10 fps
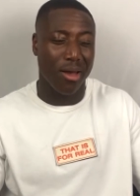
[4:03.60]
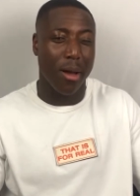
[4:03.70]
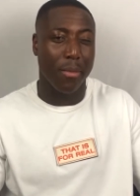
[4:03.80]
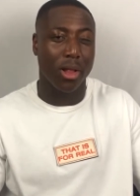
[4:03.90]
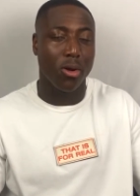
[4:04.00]

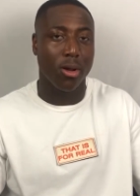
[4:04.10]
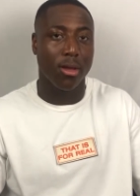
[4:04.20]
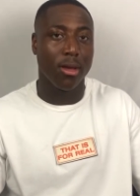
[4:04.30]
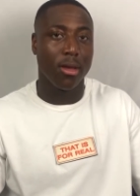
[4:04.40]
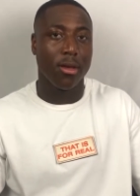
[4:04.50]
I belong.
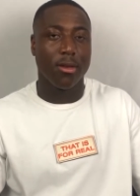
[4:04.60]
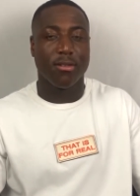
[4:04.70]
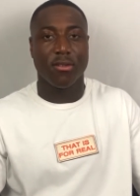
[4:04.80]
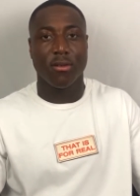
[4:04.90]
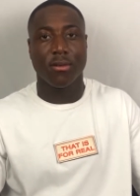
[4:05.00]

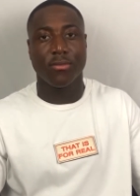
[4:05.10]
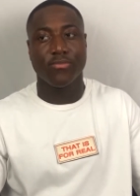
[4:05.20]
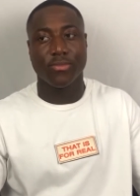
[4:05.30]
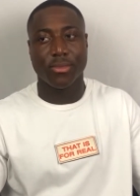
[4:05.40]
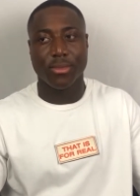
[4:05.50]
So
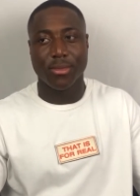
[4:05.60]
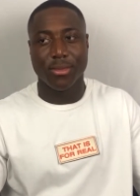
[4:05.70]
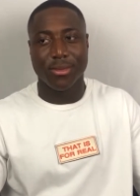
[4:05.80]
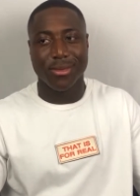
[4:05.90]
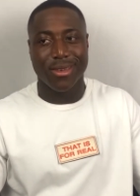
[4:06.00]

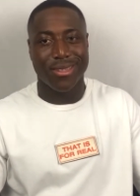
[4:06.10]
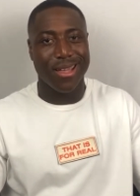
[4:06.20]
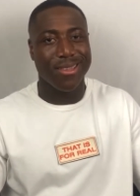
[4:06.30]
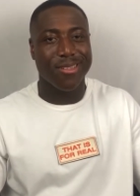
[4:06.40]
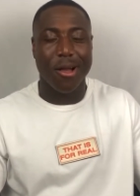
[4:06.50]
it's
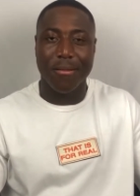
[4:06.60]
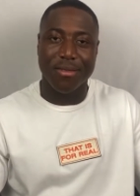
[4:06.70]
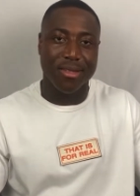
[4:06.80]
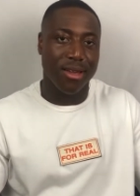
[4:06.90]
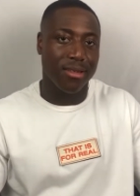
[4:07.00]
had its
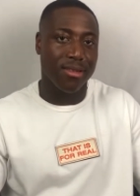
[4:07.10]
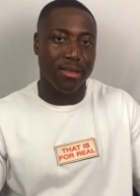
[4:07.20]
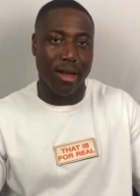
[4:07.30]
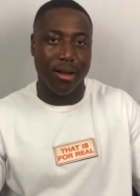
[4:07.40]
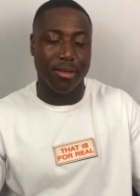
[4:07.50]
ups, it's had its
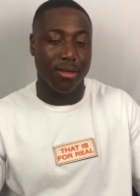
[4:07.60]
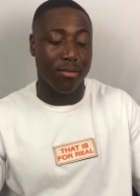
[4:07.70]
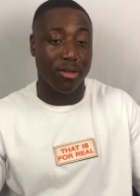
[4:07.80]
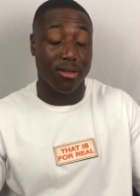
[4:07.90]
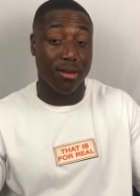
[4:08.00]
downs.
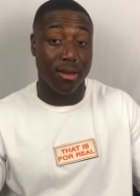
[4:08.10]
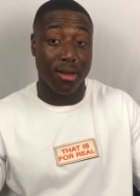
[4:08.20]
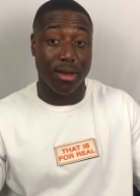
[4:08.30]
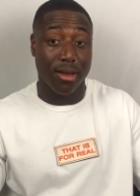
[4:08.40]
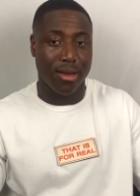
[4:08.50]
I'm just
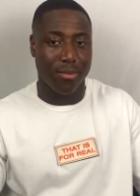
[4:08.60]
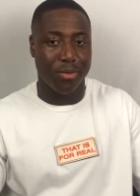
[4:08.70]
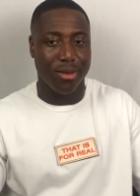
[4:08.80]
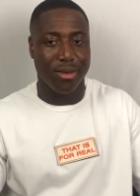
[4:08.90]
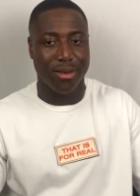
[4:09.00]

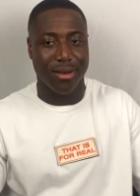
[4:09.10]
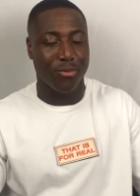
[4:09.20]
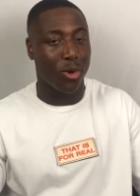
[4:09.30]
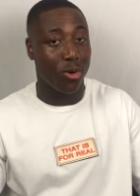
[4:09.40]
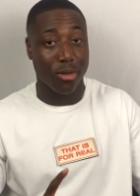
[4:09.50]
happy
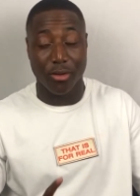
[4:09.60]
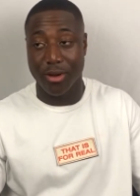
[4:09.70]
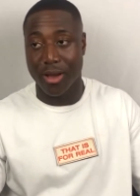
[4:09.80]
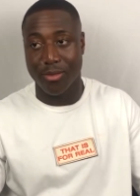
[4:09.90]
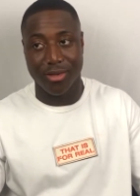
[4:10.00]
I'm not going to
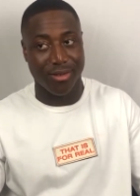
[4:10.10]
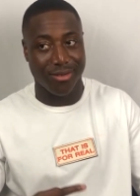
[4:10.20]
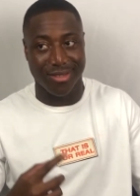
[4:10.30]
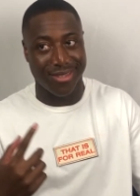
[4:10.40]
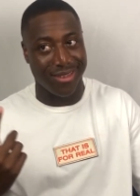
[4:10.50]
rhyme because I was
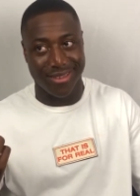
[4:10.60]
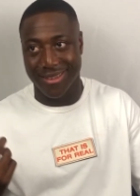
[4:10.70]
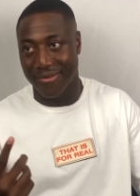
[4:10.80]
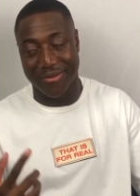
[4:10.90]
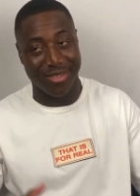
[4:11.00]
going to say
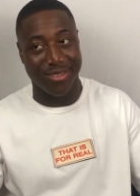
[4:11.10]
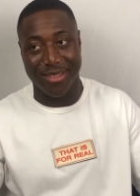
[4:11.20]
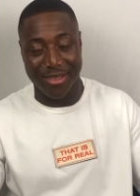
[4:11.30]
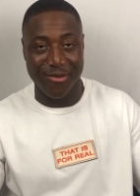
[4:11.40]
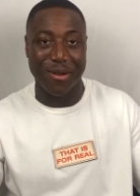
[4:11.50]
everything's
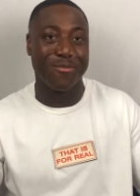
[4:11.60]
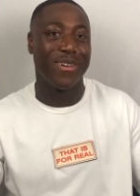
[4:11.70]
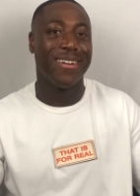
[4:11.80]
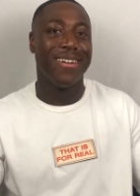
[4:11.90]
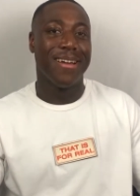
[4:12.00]
turning around,
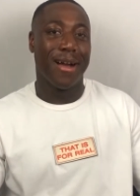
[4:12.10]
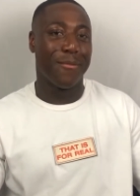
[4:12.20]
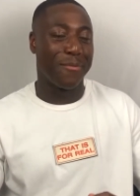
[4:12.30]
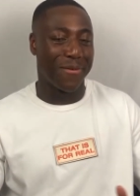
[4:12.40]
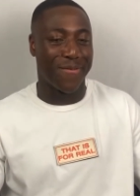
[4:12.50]
but I'm
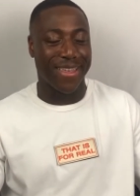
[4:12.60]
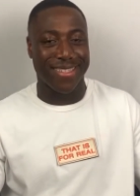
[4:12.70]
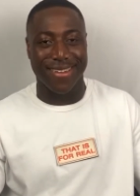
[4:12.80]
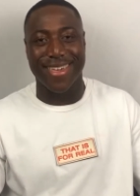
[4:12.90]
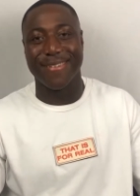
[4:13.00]
happy
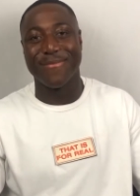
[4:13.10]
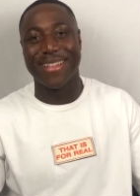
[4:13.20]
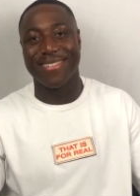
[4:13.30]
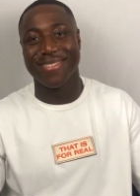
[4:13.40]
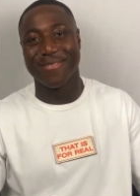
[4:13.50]
things are getting
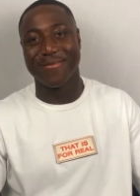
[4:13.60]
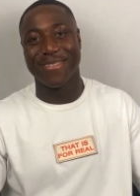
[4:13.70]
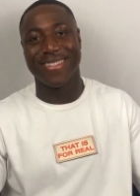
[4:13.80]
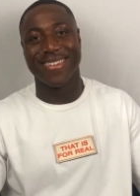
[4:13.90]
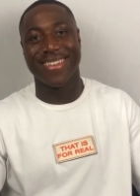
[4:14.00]
back to
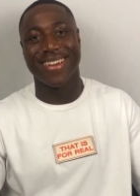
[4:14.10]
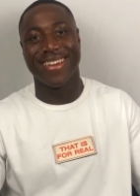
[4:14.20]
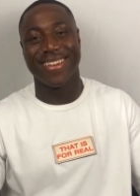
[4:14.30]
normal, so yeah.